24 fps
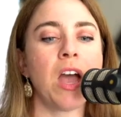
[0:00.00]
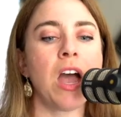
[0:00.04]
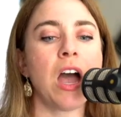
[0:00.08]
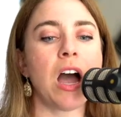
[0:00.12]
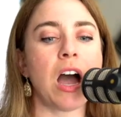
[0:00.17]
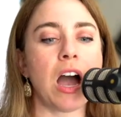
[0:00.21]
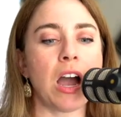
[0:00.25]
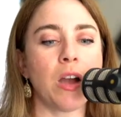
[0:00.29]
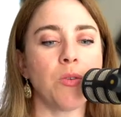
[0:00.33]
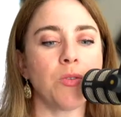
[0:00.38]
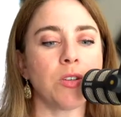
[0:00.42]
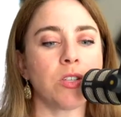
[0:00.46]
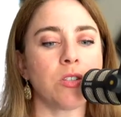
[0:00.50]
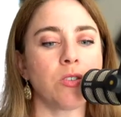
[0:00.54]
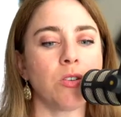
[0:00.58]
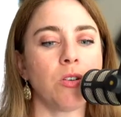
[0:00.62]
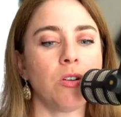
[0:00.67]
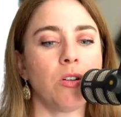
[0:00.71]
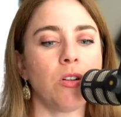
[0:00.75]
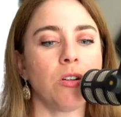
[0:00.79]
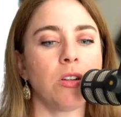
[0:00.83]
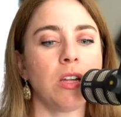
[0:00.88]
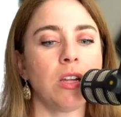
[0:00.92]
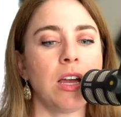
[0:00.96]
I was
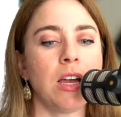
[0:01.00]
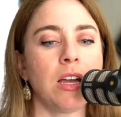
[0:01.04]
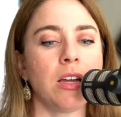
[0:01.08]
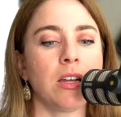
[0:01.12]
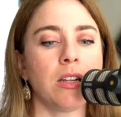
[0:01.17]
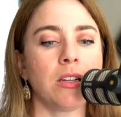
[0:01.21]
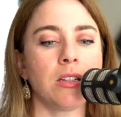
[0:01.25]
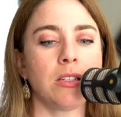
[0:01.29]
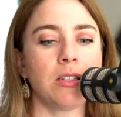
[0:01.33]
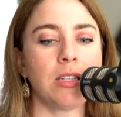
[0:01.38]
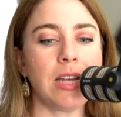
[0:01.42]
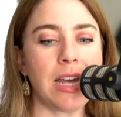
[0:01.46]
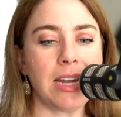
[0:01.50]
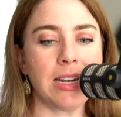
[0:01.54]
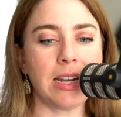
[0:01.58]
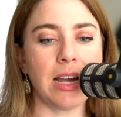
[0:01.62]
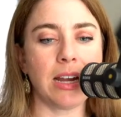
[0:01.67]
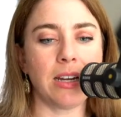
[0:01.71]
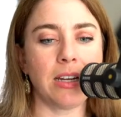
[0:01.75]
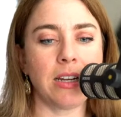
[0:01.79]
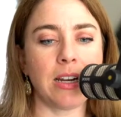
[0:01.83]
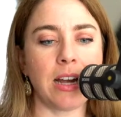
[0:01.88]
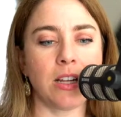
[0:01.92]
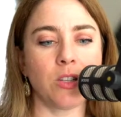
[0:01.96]
told
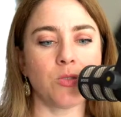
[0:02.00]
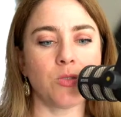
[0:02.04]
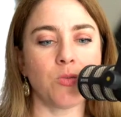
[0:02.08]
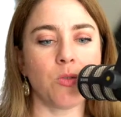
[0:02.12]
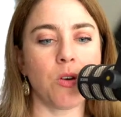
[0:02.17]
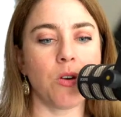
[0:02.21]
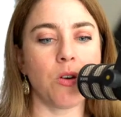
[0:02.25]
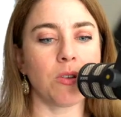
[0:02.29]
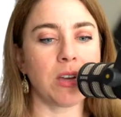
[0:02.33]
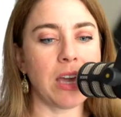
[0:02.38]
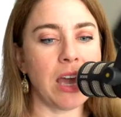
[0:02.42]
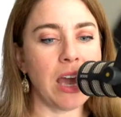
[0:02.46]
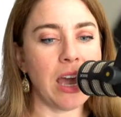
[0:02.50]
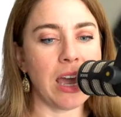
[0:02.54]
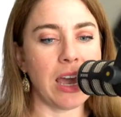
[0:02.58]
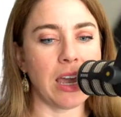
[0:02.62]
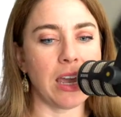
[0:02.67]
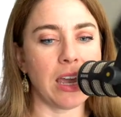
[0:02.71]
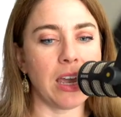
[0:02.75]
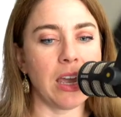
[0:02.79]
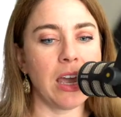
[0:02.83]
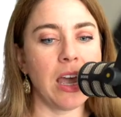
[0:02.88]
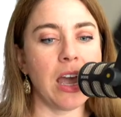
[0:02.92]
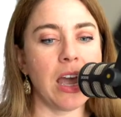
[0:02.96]
1099s were
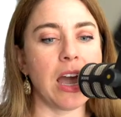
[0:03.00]
okay,